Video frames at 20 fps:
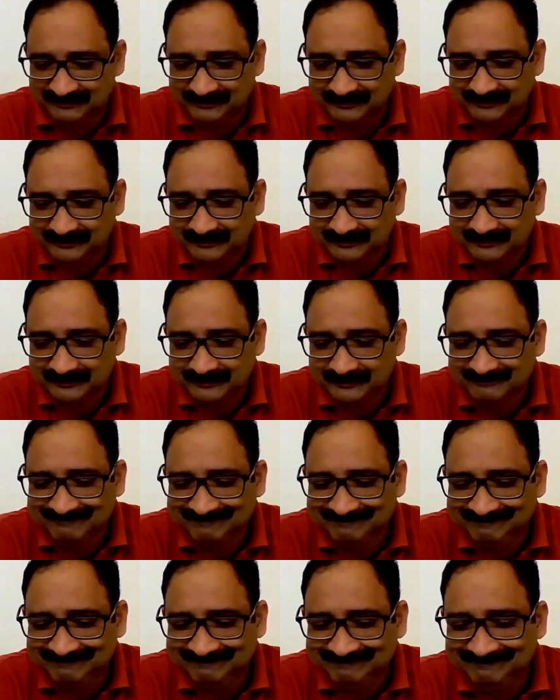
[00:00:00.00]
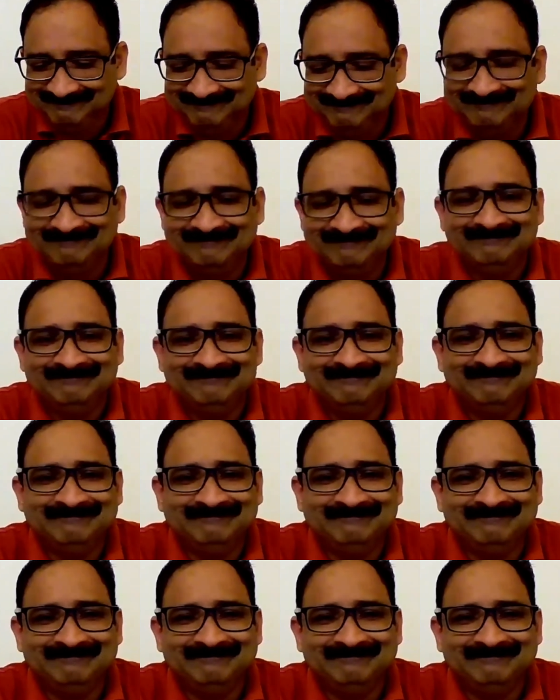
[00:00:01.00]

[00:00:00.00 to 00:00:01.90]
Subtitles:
(silence)